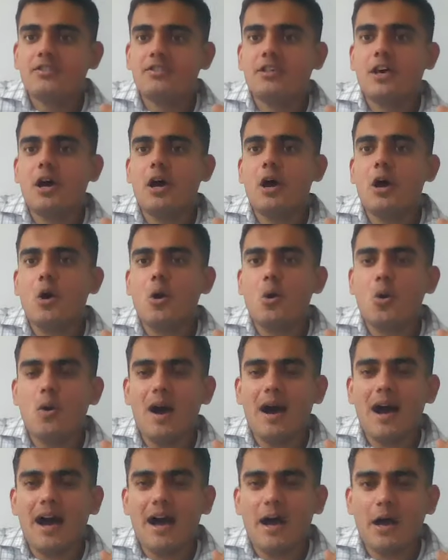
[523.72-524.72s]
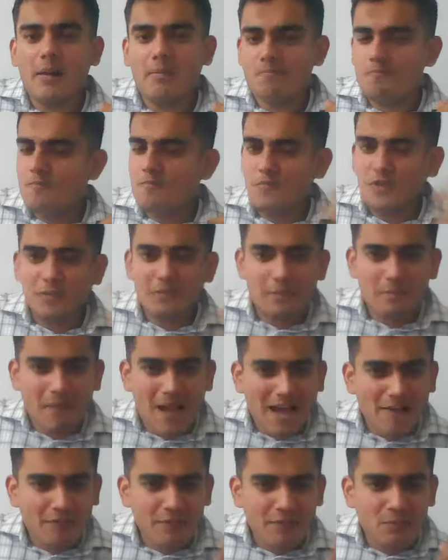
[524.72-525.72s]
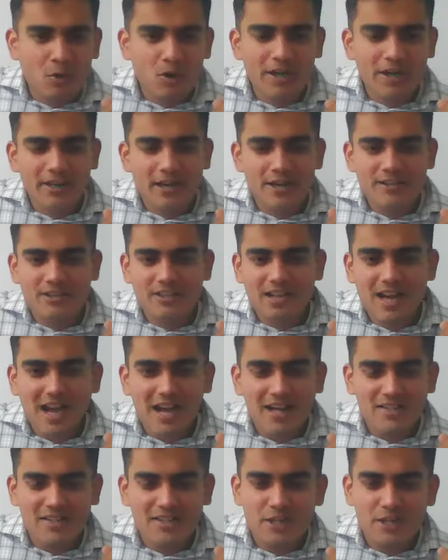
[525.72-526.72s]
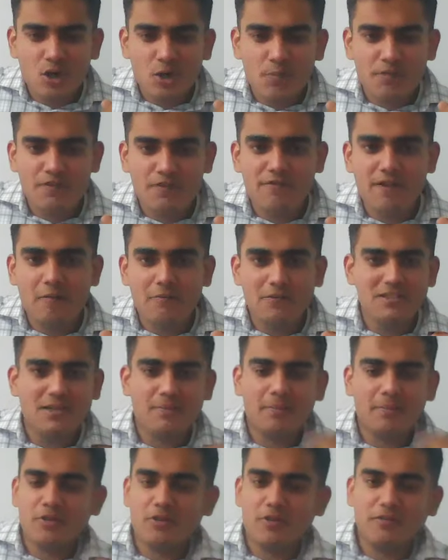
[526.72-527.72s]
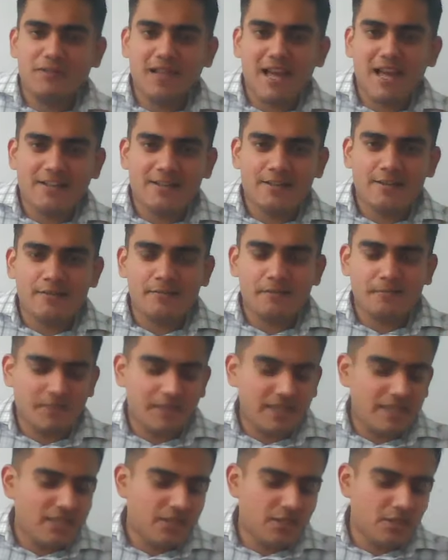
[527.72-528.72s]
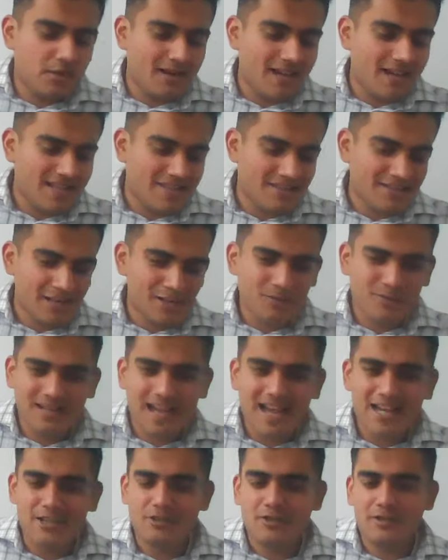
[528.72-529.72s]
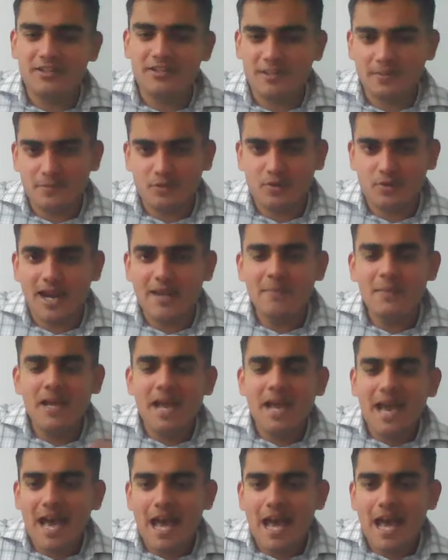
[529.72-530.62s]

So we'll be back with more engaging content. Hope you found this a bit reflective. Please do not hesitate to like, share, and subscribe.